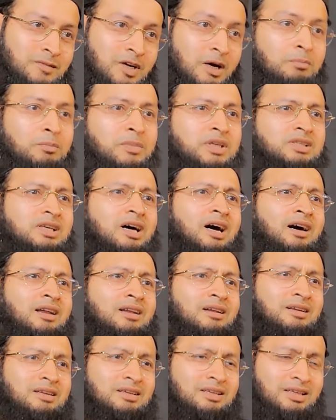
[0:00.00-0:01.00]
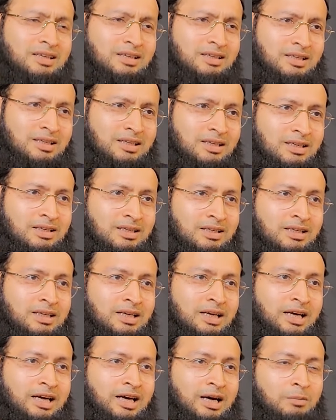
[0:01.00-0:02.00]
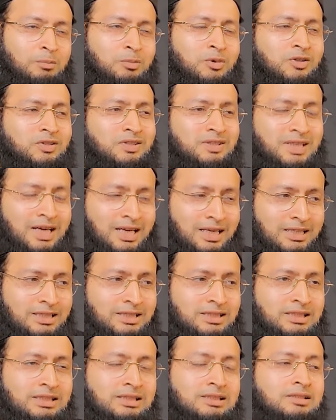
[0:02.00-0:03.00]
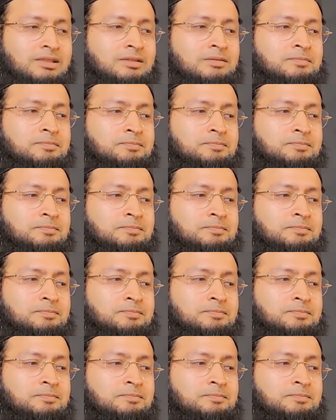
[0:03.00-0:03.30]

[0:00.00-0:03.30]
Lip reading: a misal, a personality